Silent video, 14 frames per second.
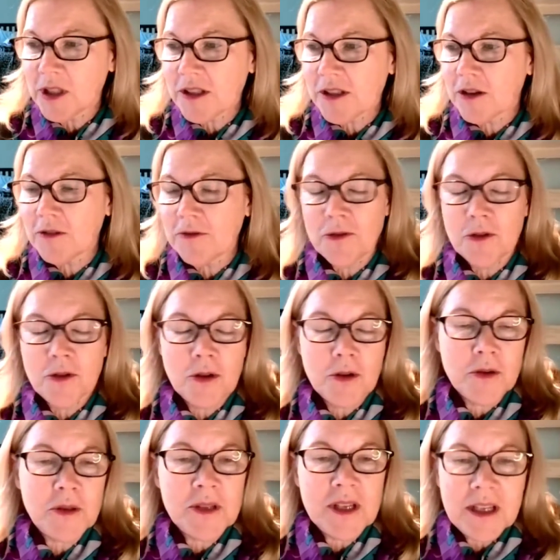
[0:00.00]
So for
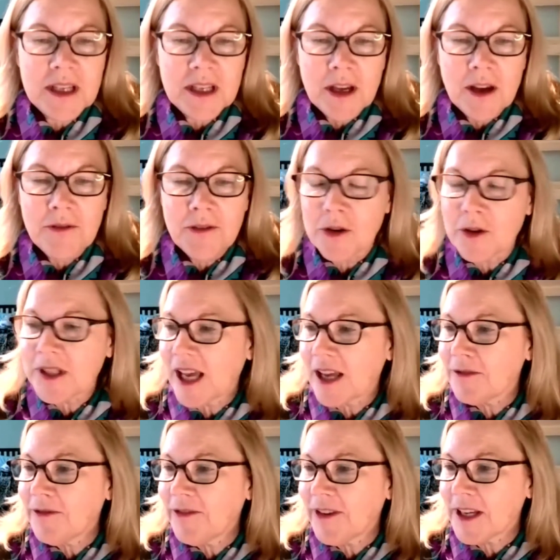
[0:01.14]
those folks on
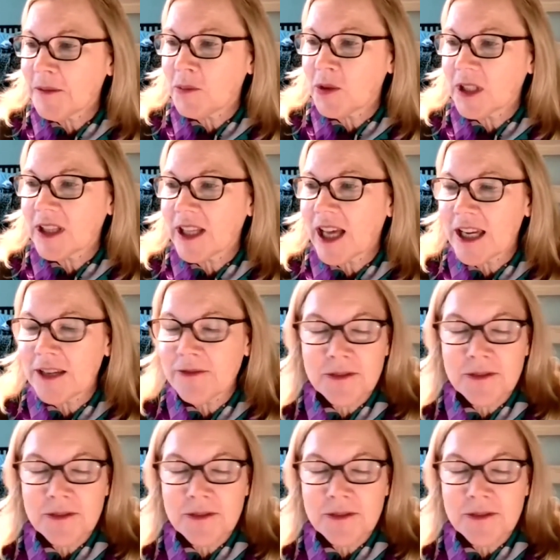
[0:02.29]
Facebook Live,